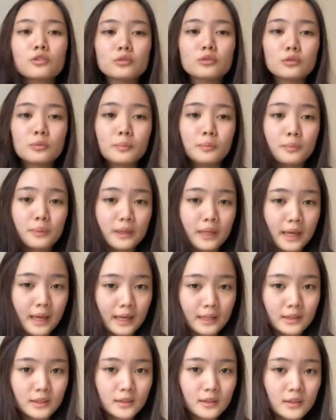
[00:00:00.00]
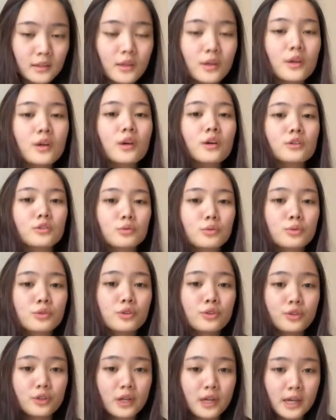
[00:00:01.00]
to plan, to
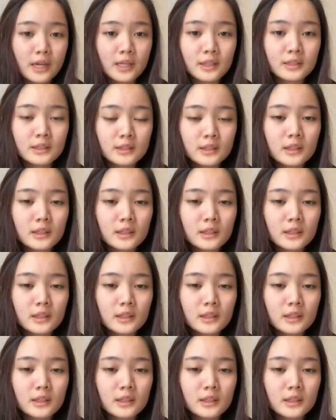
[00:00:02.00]
create,